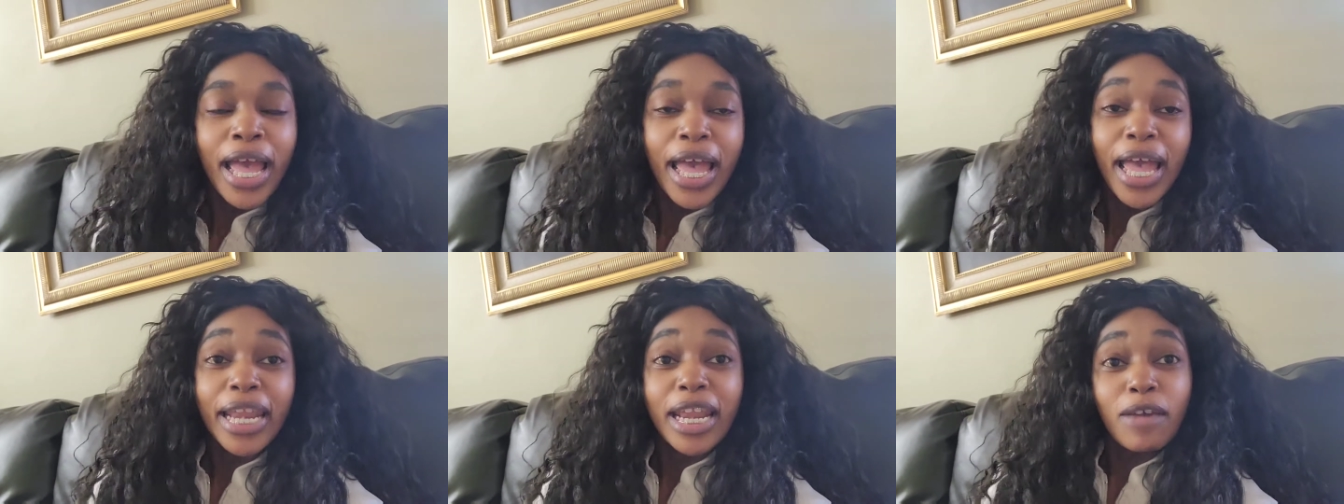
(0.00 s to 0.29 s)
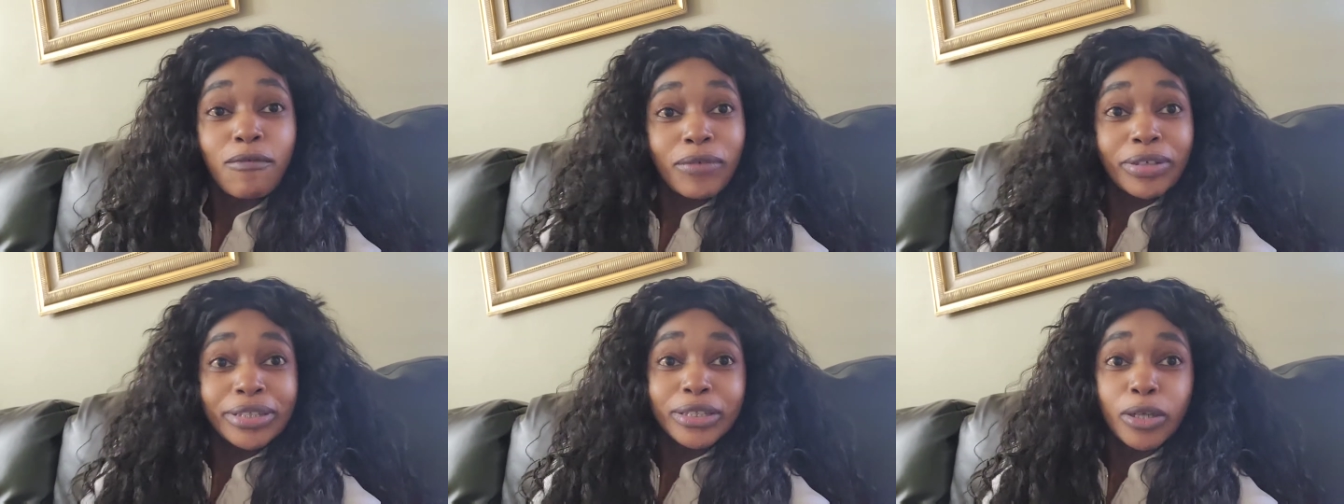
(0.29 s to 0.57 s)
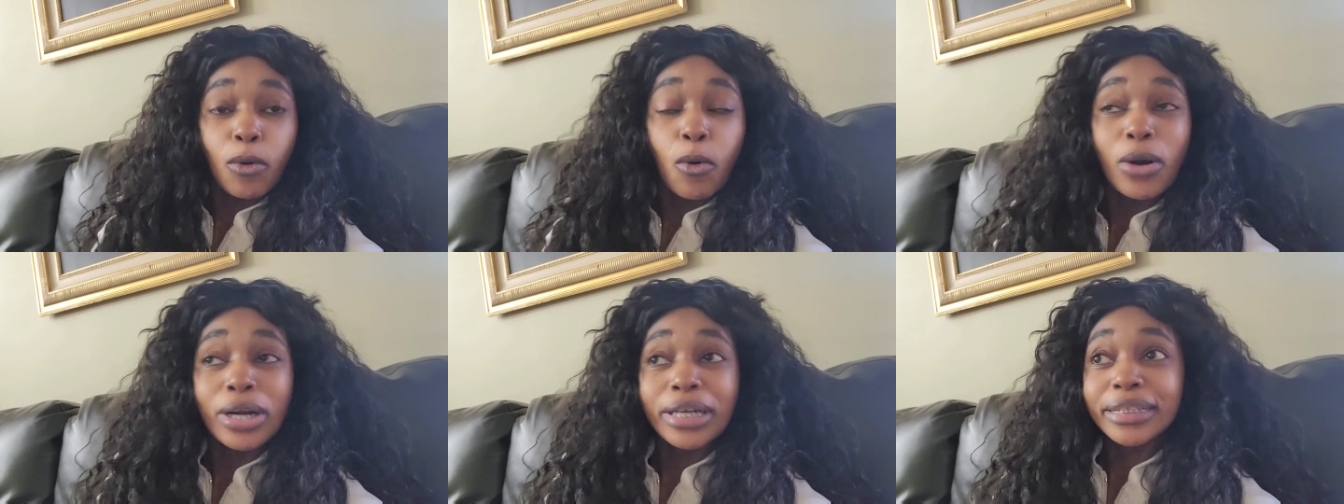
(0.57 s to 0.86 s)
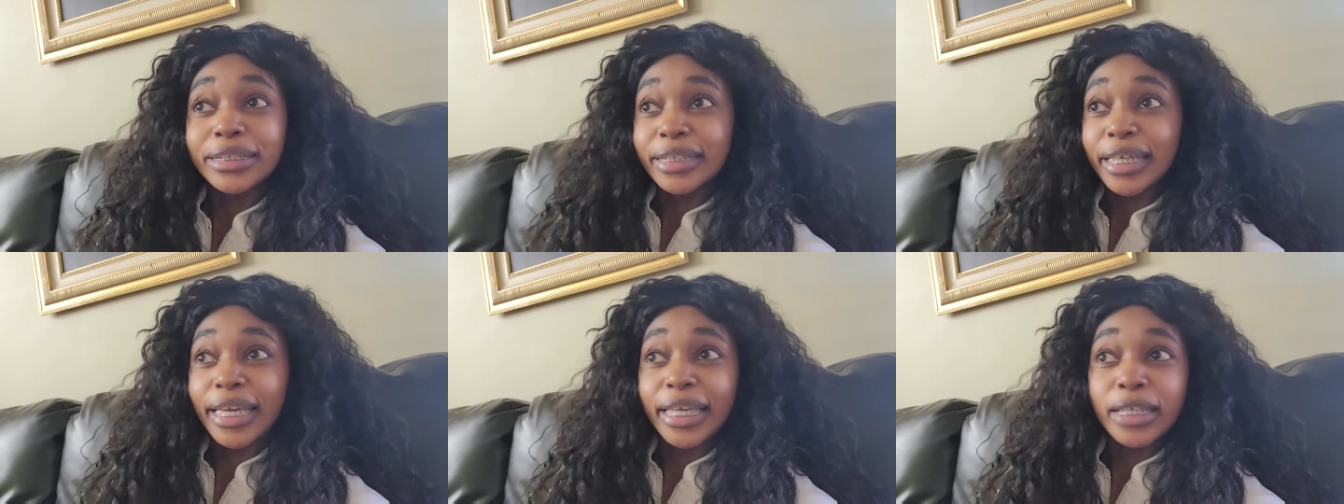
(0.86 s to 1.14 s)
And if it's
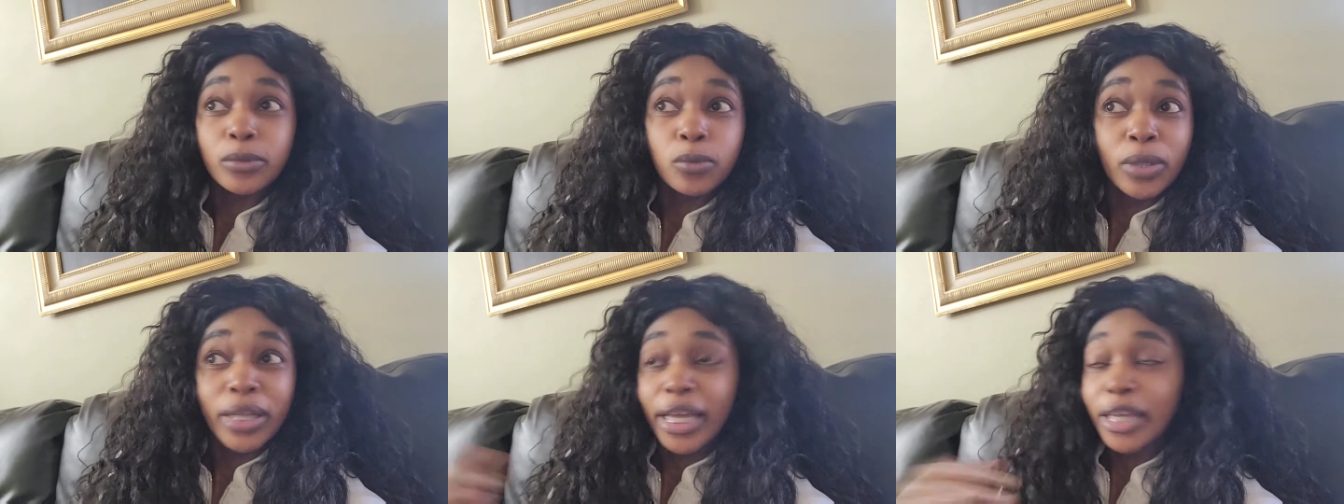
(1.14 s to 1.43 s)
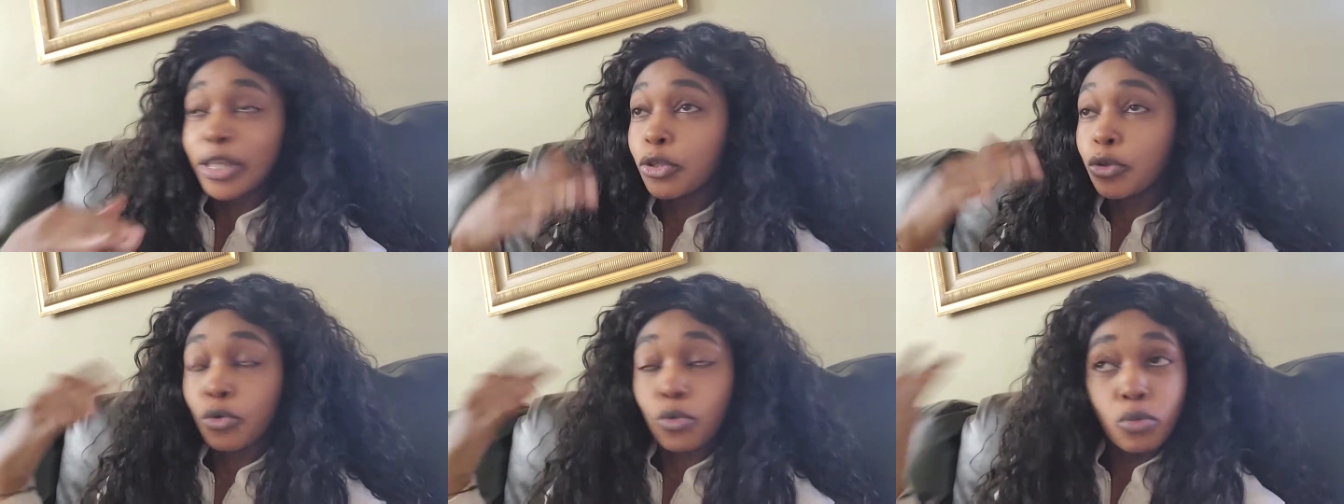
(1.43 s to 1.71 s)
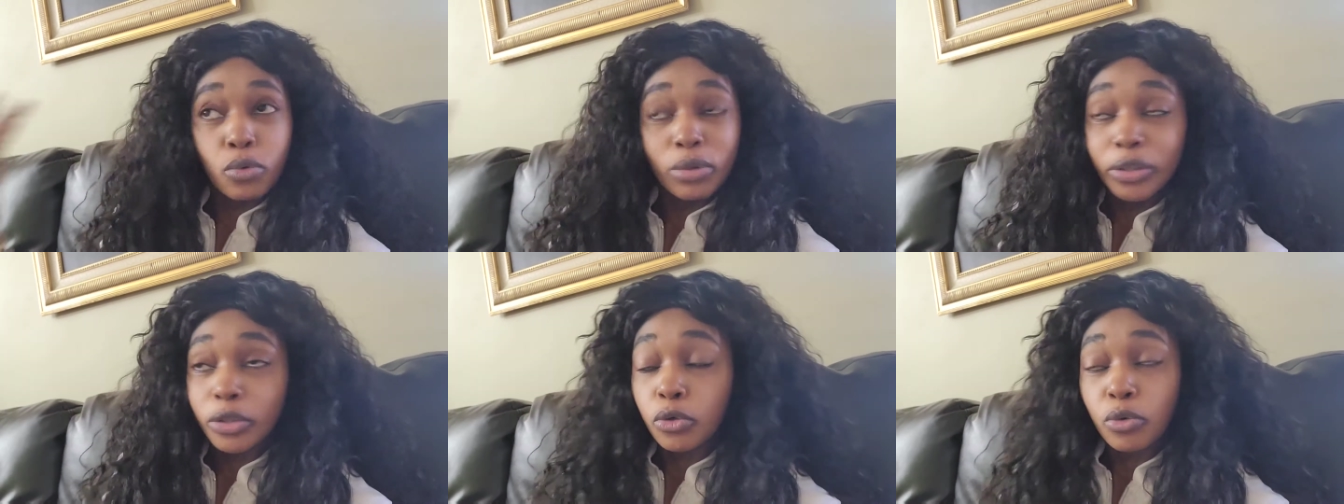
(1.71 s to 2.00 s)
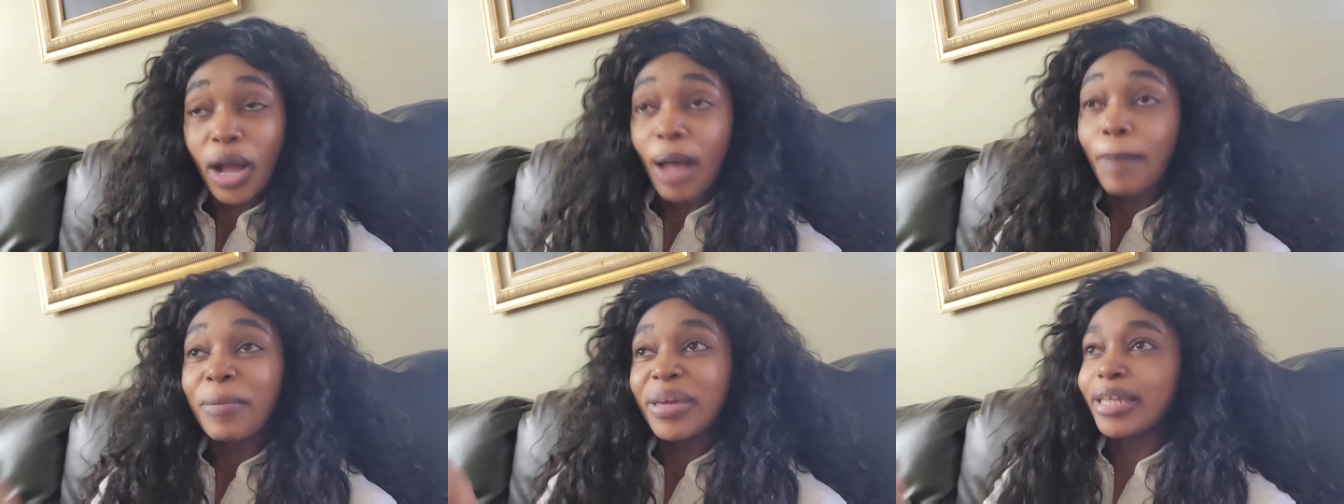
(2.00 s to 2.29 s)
according to his will and you,
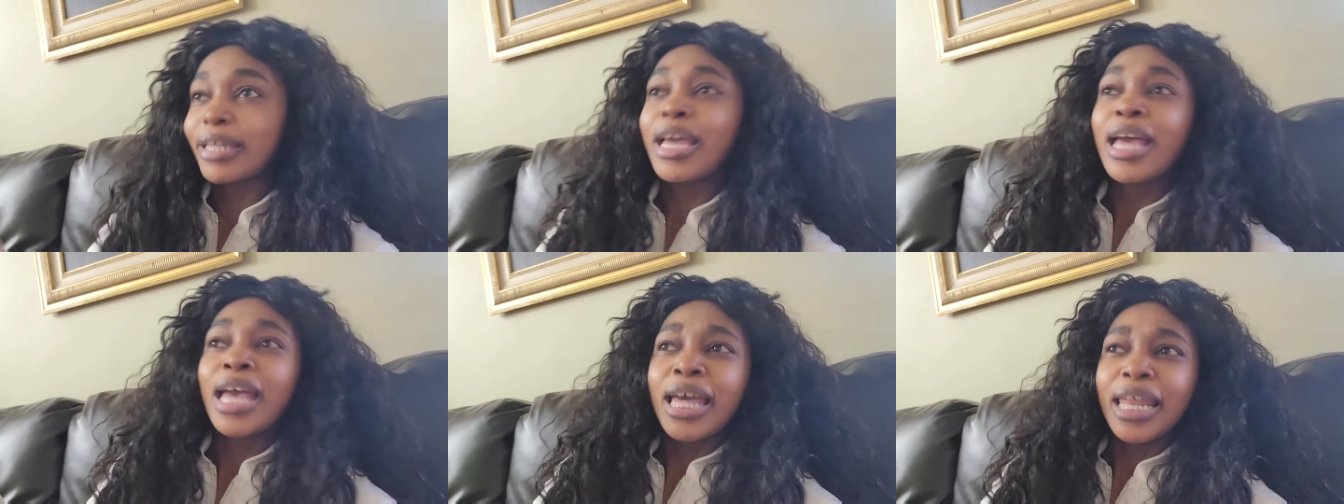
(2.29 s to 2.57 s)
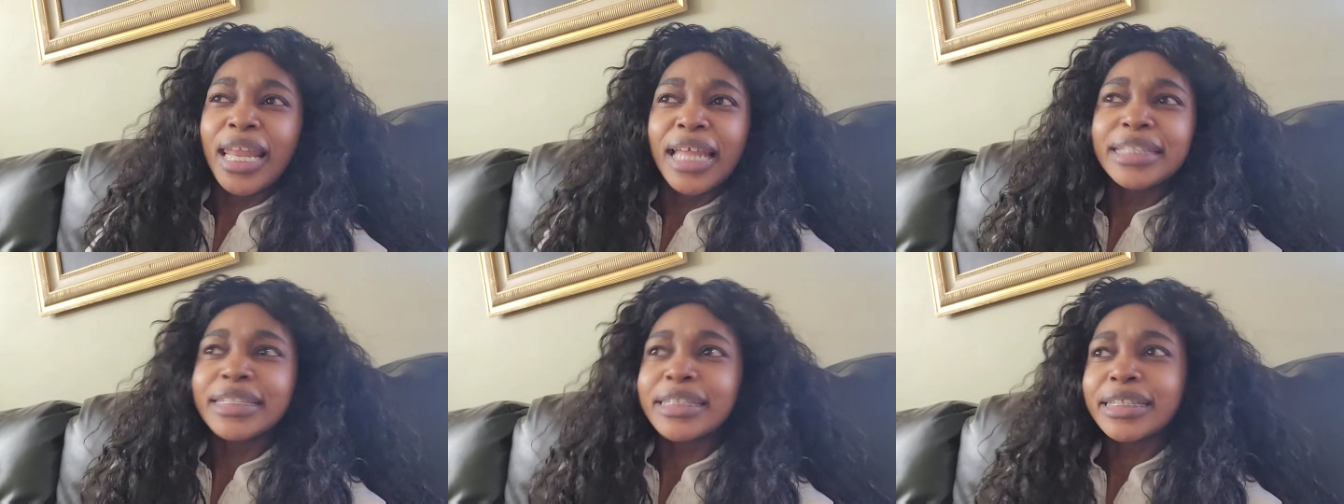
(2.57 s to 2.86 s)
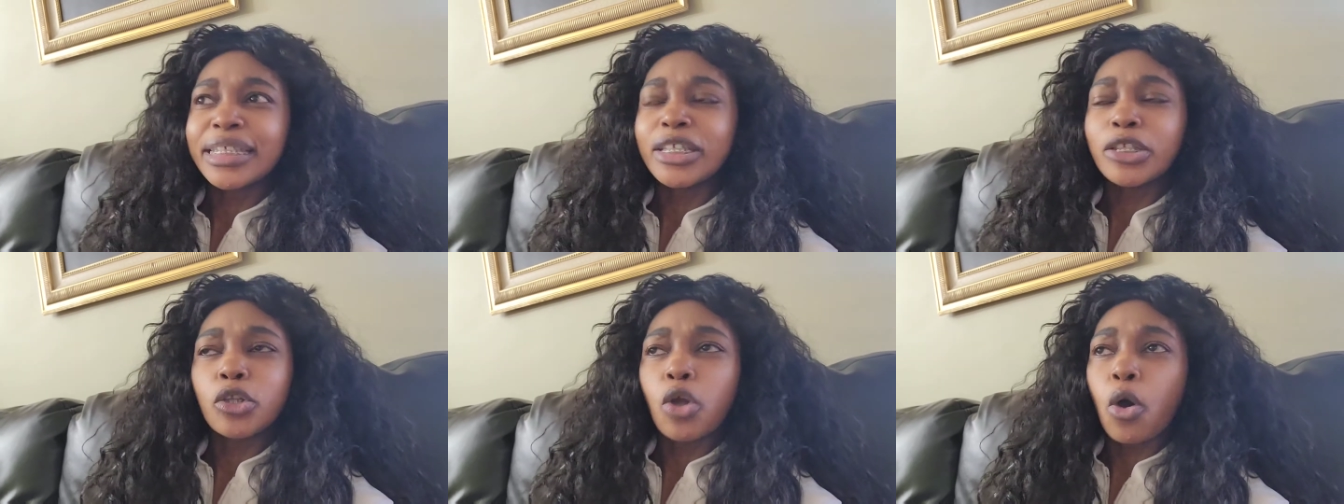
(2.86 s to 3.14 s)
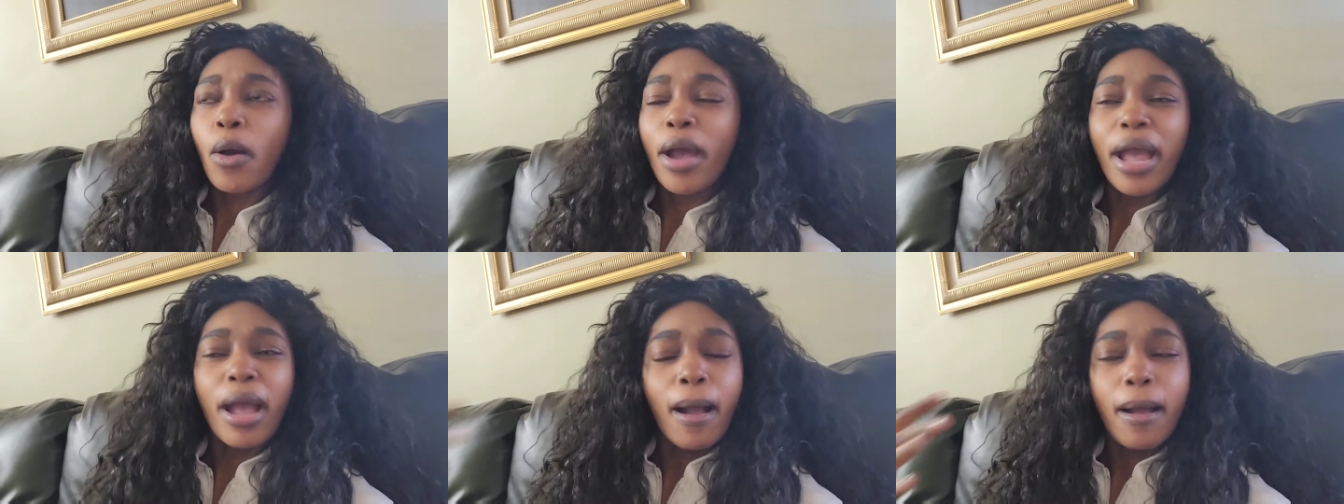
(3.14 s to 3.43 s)
you, I mean, let's, you
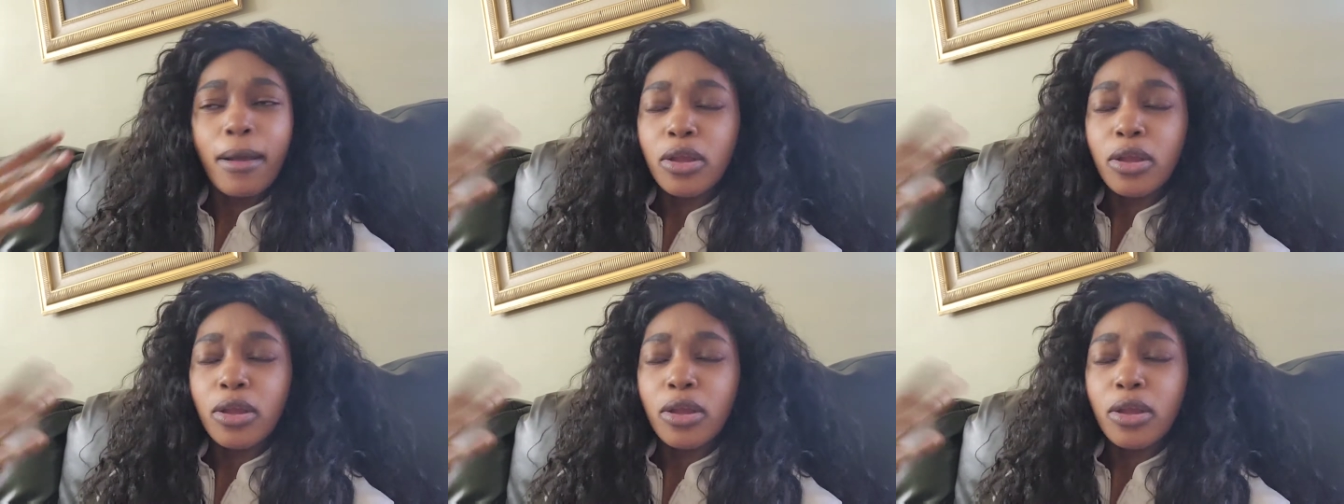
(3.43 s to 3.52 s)
know,